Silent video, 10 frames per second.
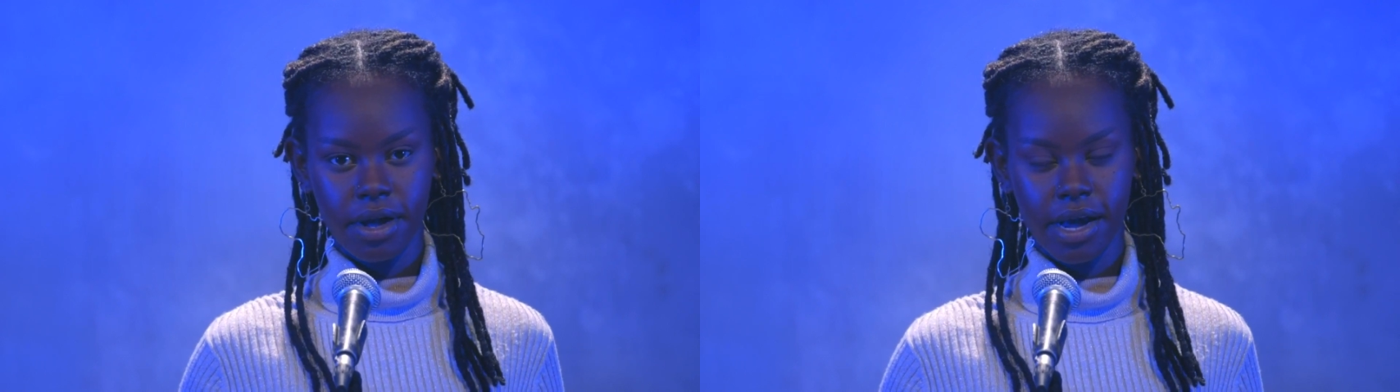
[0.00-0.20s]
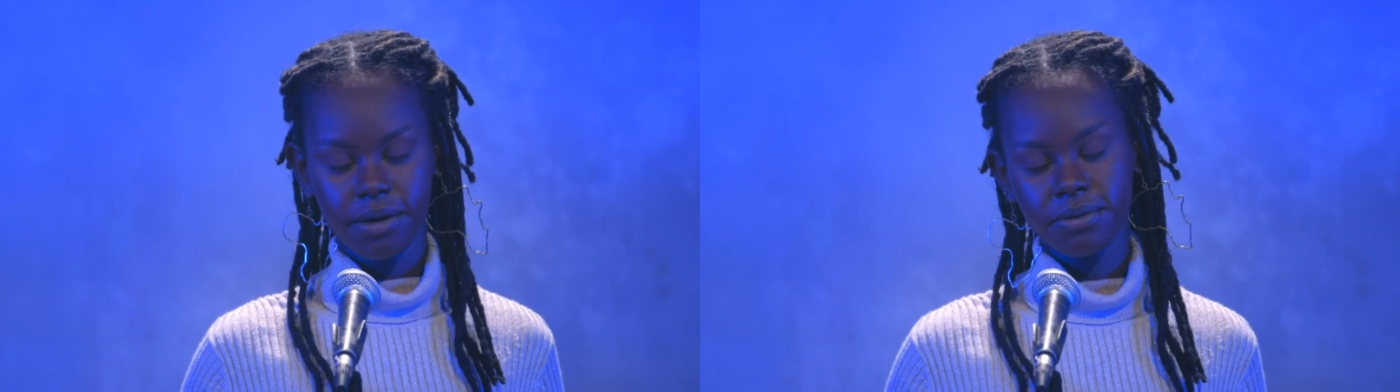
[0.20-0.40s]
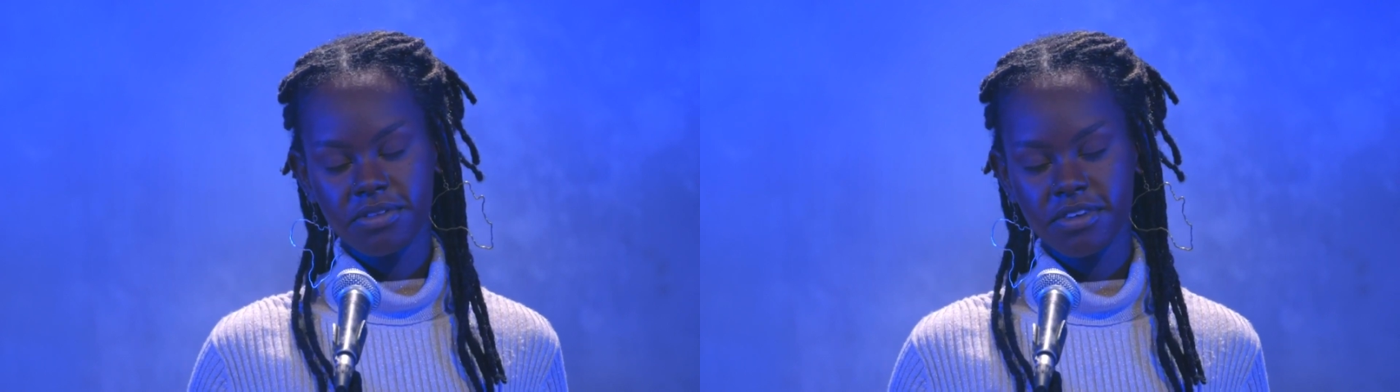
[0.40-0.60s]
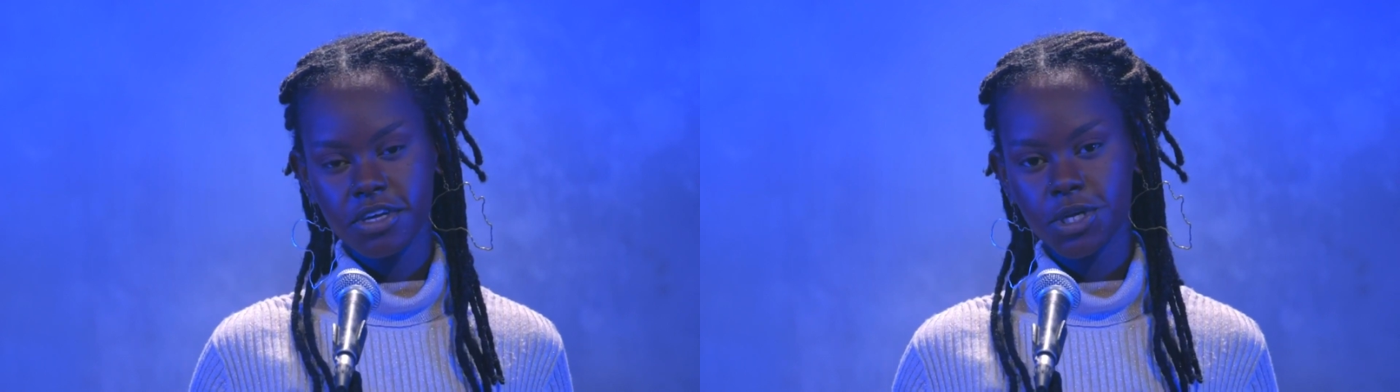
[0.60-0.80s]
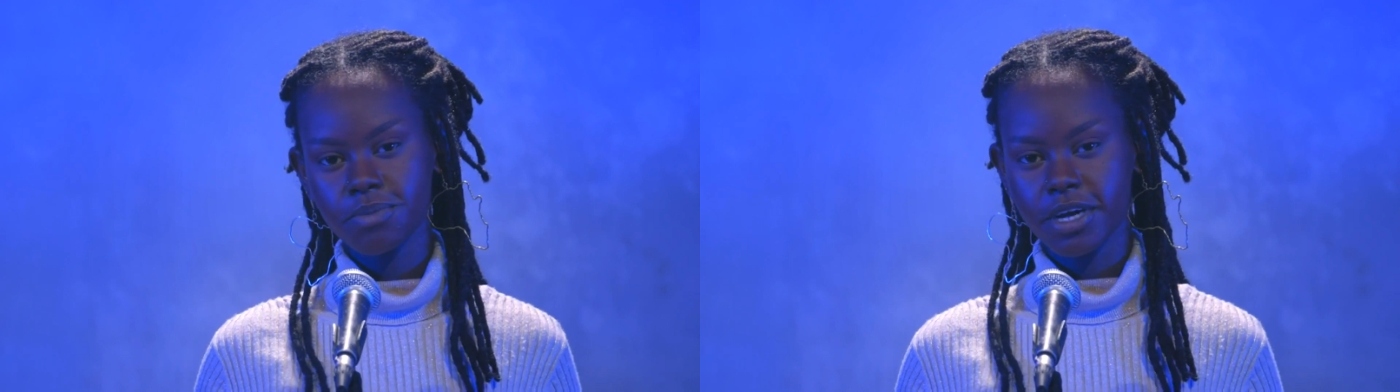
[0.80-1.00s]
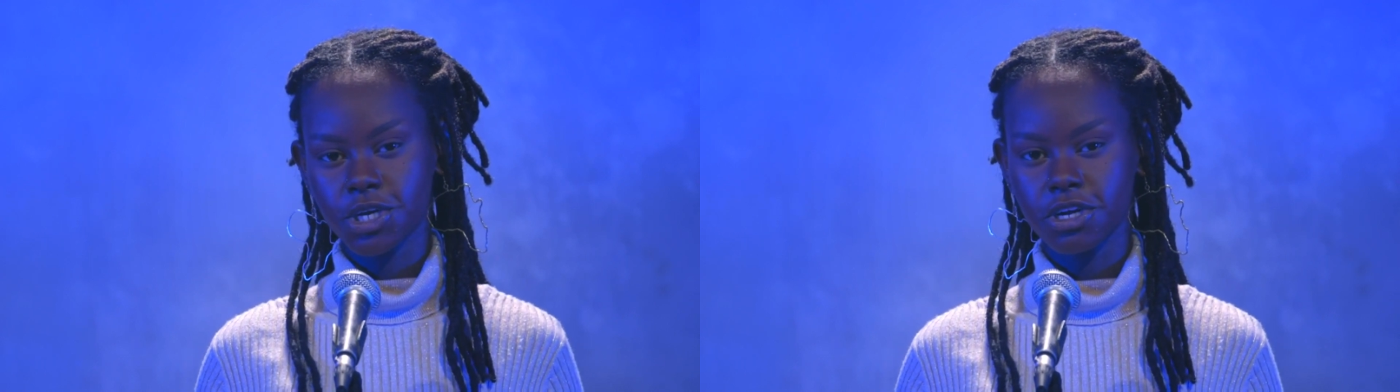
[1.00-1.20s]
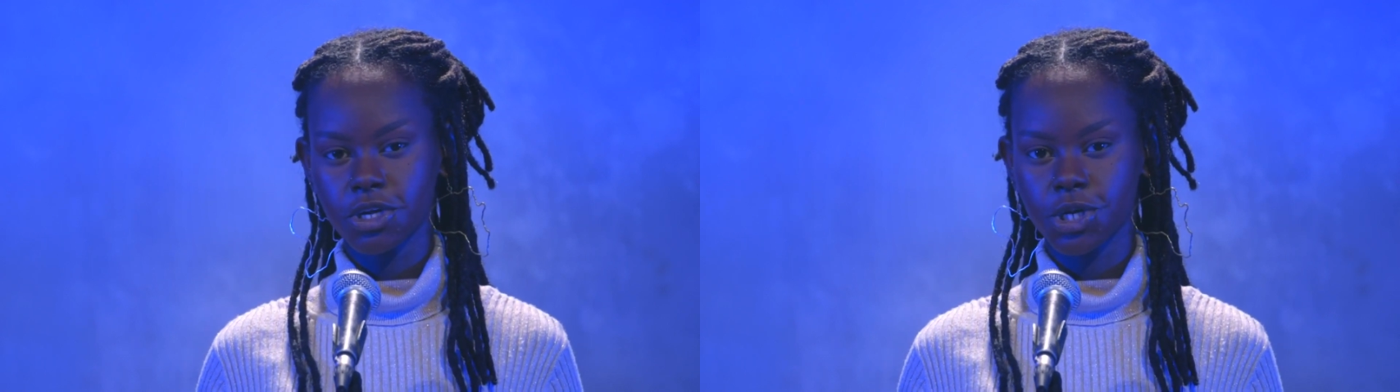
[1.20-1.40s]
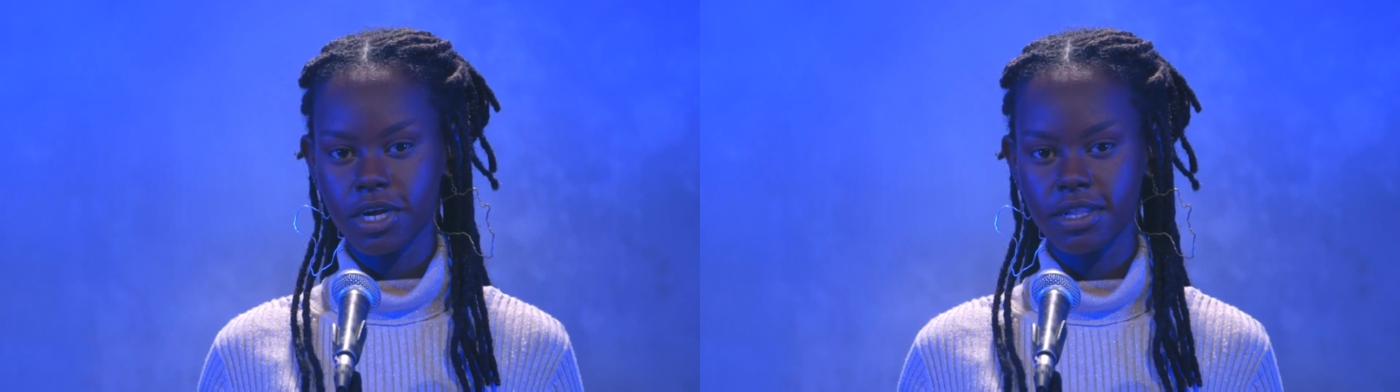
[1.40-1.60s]
I will teach my
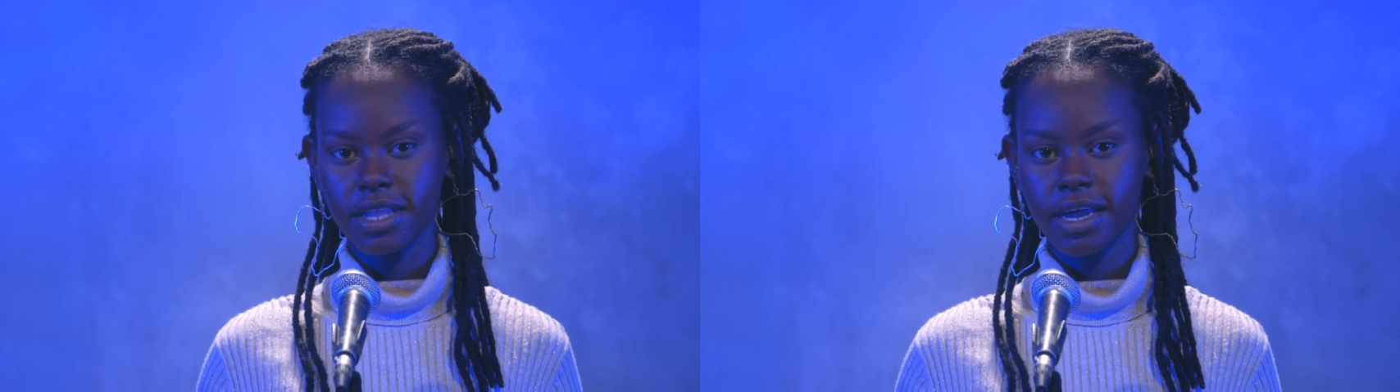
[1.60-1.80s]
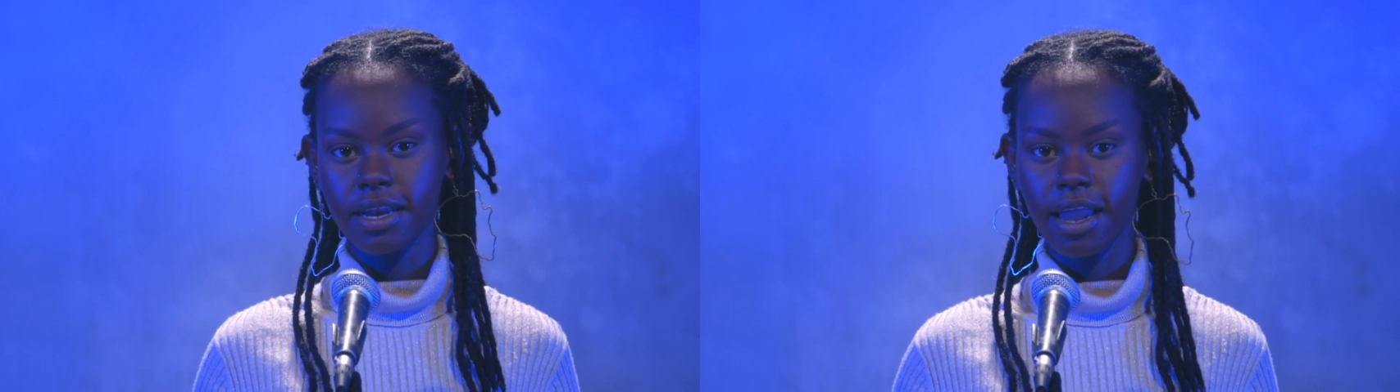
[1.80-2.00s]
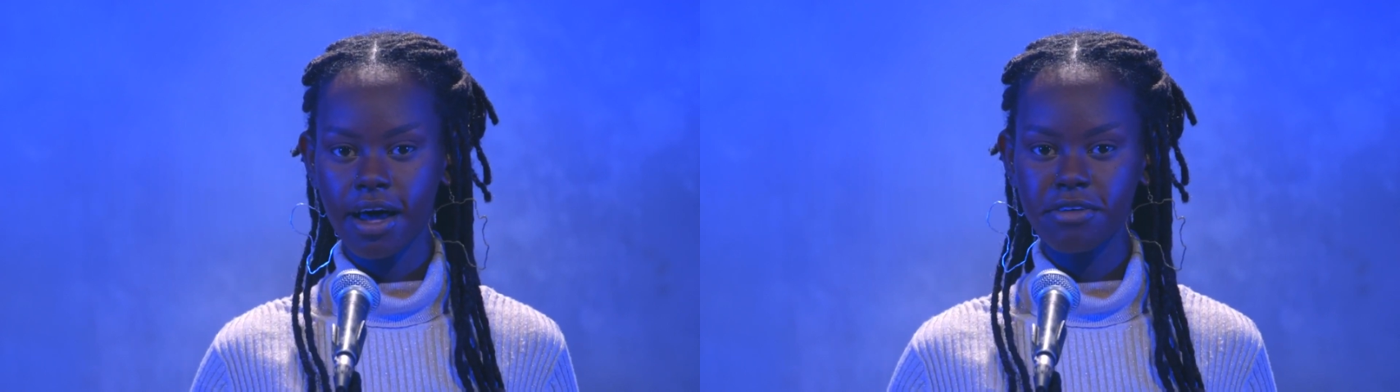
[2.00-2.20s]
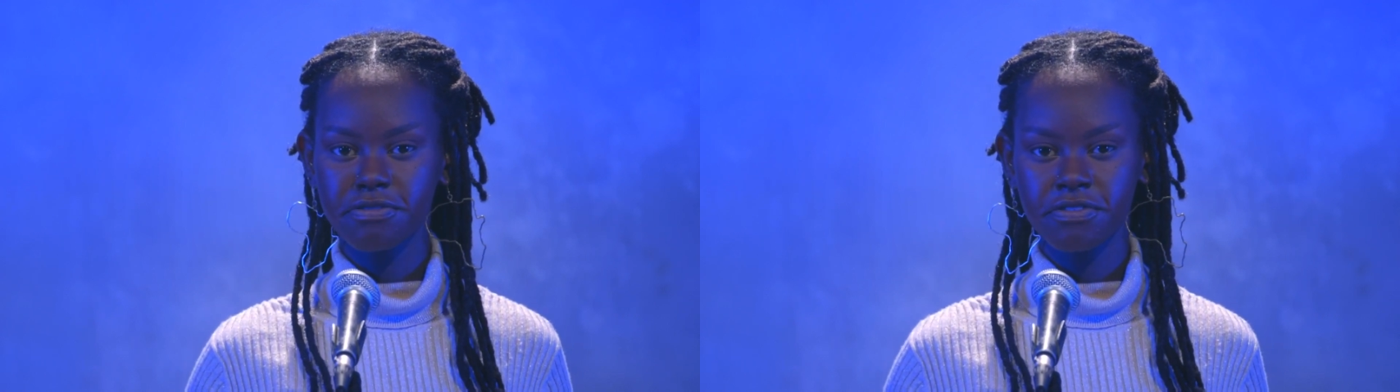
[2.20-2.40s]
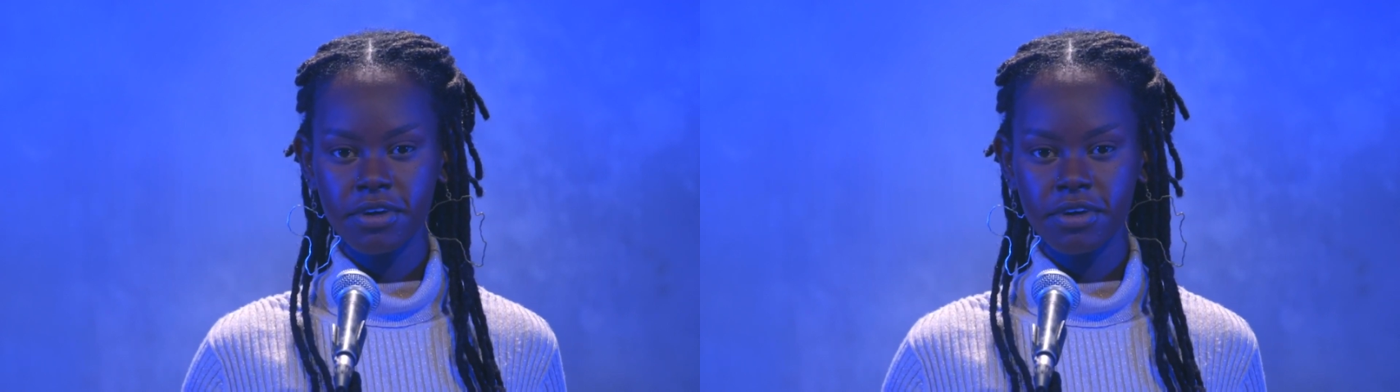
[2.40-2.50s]
children that love